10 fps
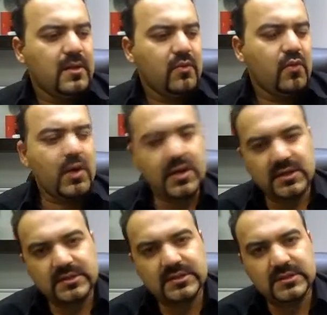What
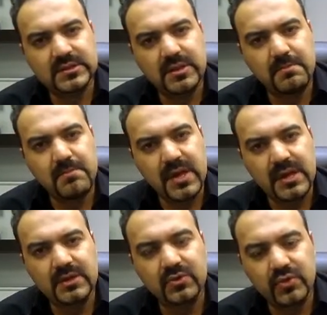is the
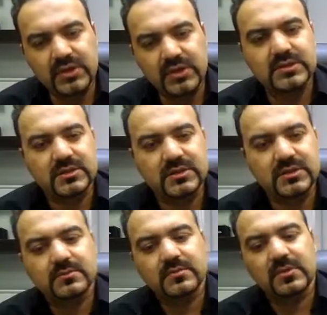main reason
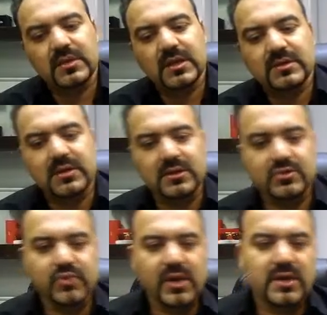that the
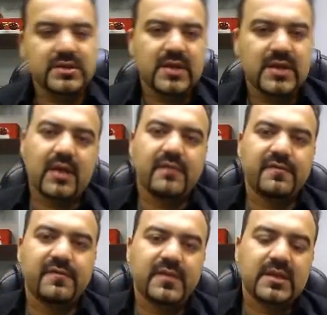Israelis
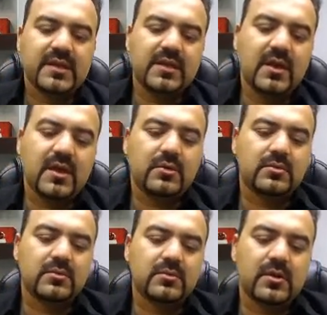have that they,
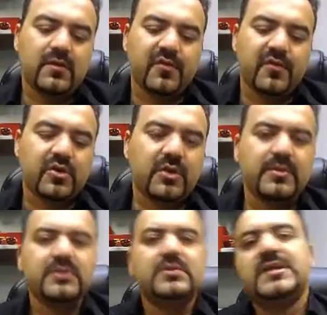for coming
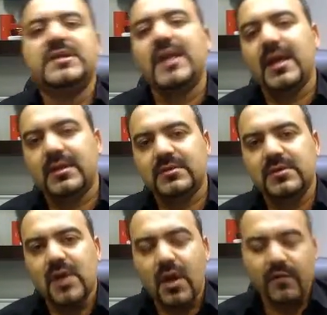to this land,
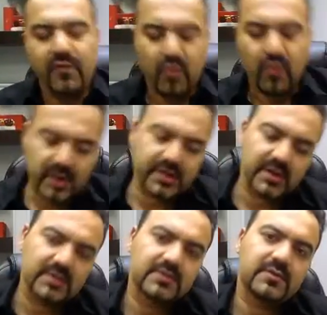for wanting
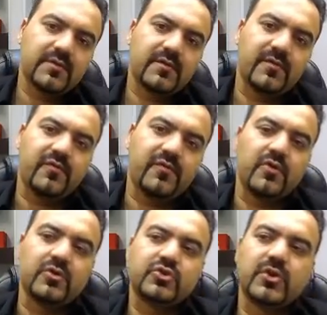it,
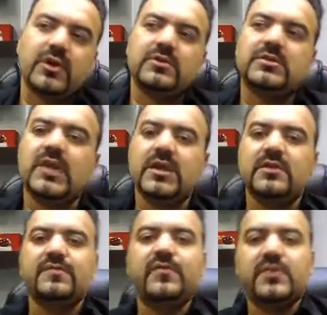for trying to take it
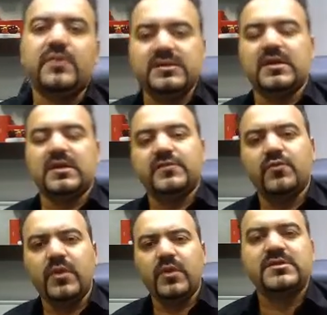for themselves?
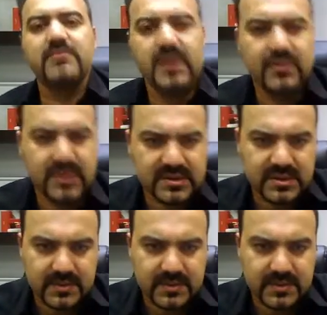What is the main reason?